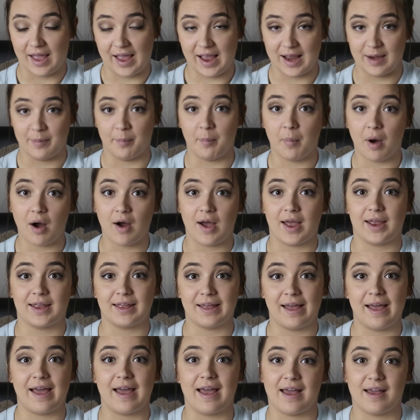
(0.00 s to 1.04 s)
in my
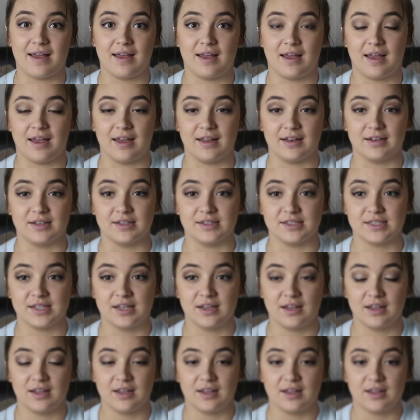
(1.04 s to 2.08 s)
care and
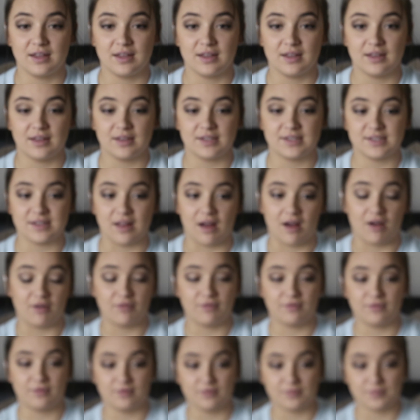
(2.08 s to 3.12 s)

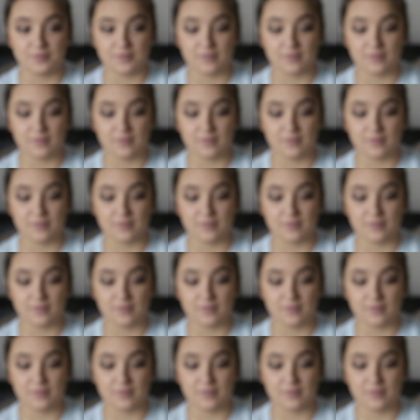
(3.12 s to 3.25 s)
stuff.